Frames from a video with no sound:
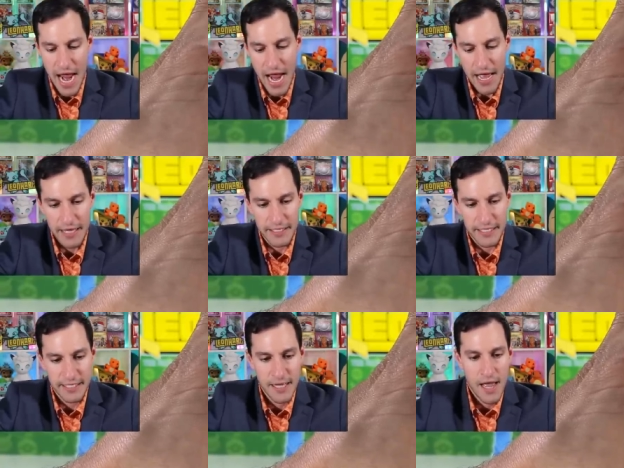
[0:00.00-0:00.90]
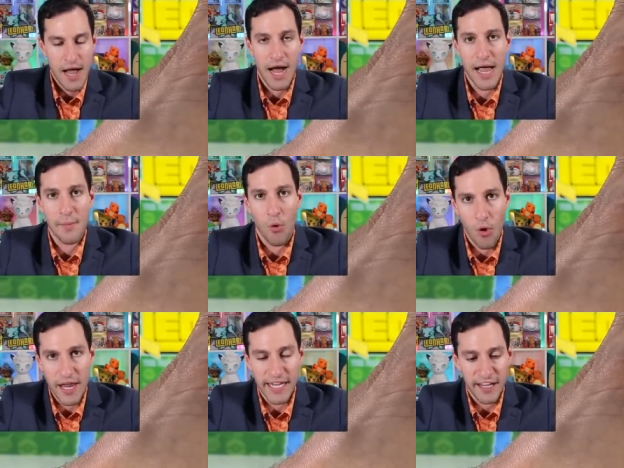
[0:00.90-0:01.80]
and I am
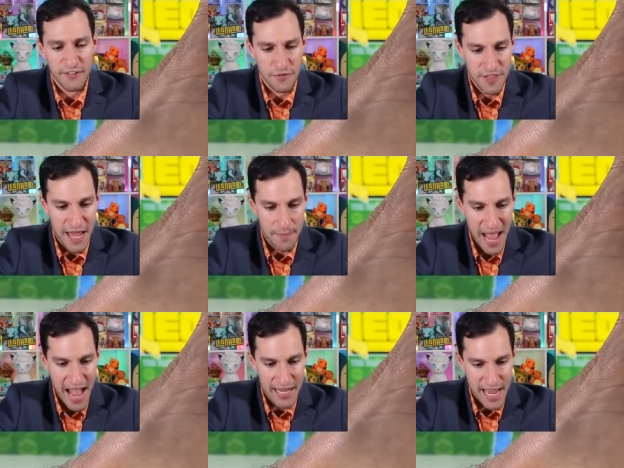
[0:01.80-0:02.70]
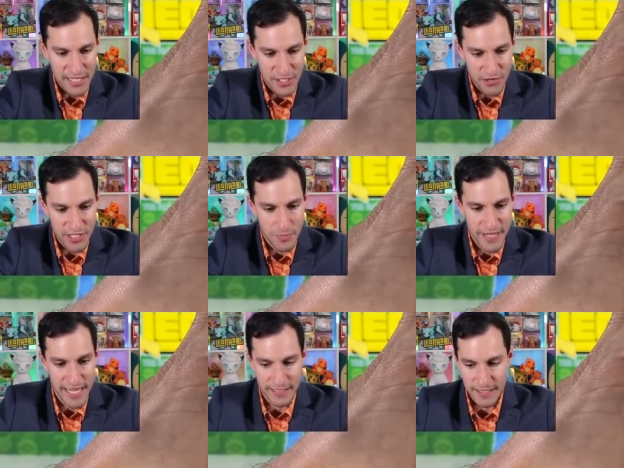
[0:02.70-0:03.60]
ready for that pack as soon as
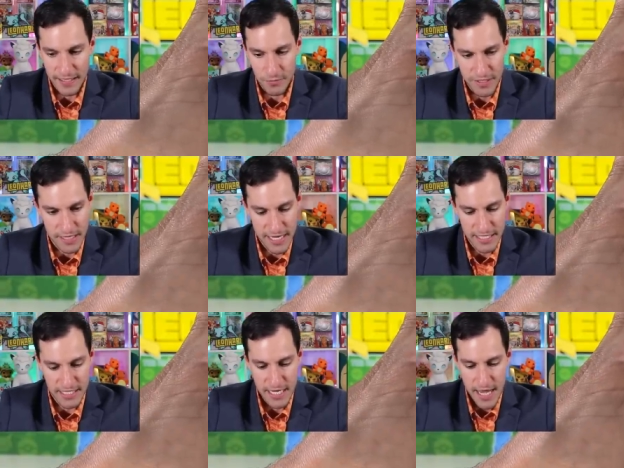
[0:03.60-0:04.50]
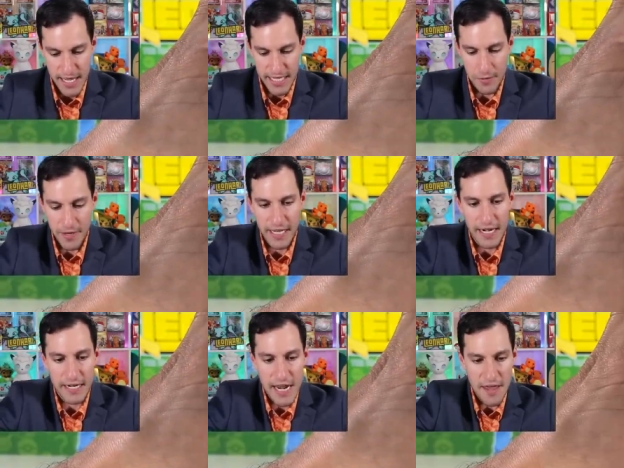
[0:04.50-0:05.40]
we get done with this. Can we
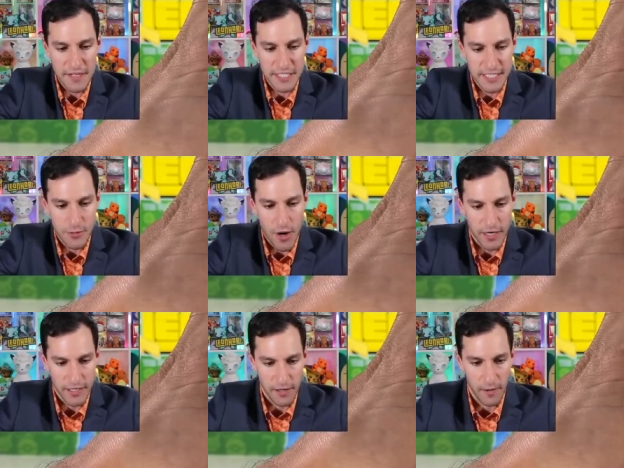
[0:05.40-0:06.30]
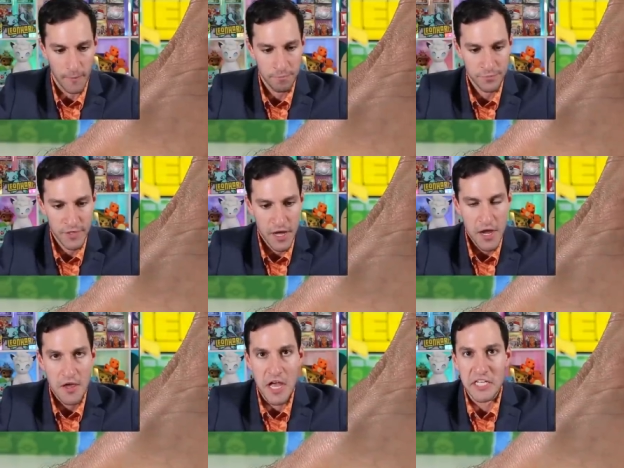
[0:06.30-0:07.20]
get another Squirtle?
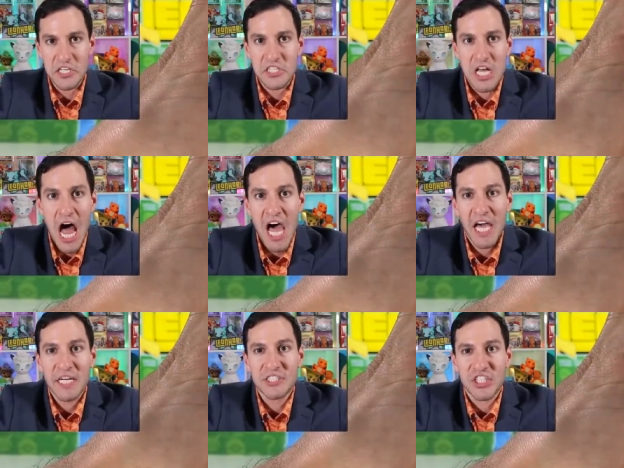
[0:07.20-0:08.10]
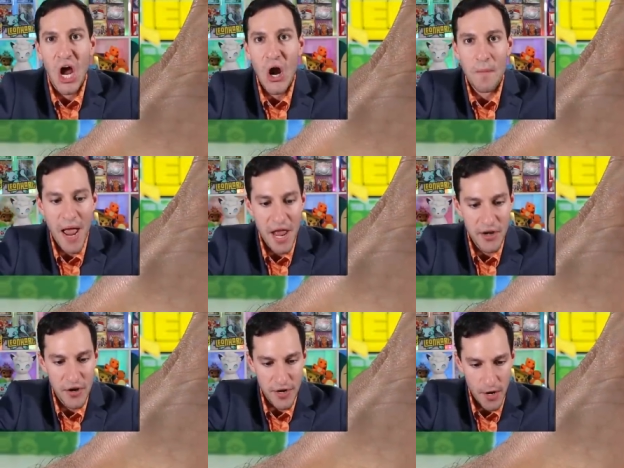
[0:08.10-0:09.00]
It's a sign,
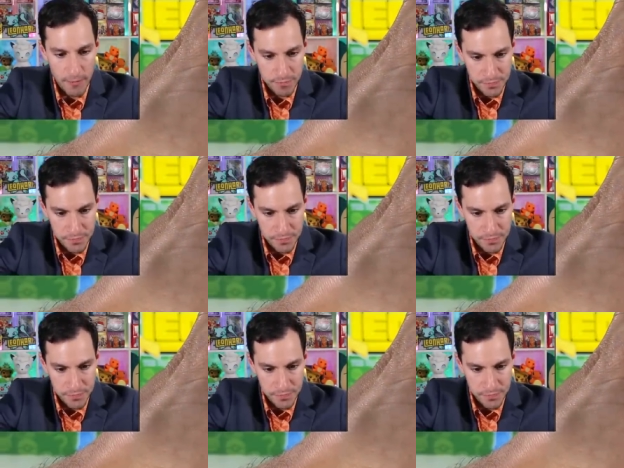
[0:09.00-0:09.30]
Charmander, no.